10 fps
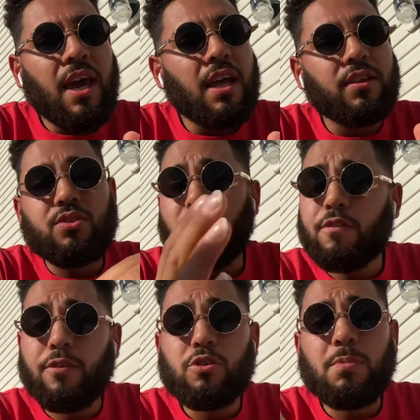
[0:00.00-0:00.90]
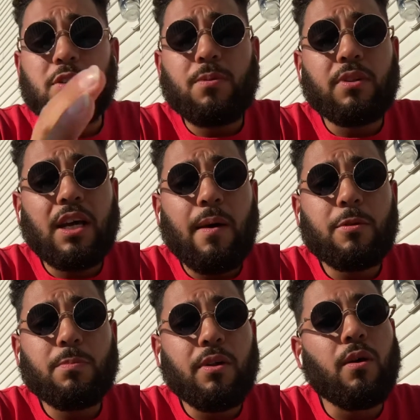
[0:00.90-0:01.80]
Let's talk Phillies baseball in the
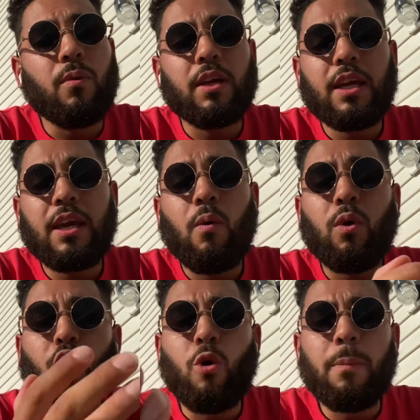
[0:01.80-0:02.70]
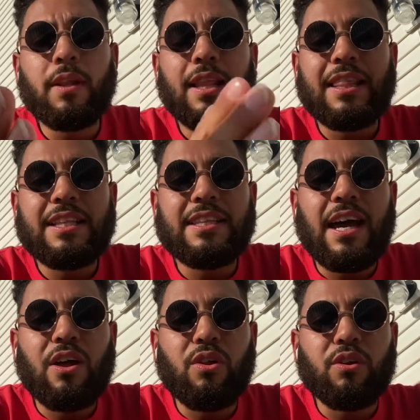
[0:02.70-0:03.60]
comments below. I want to open the
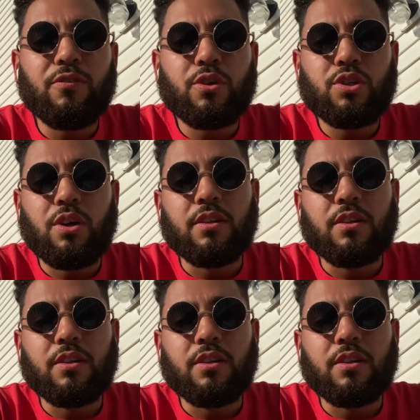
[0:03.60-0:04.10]
dialogue for sure.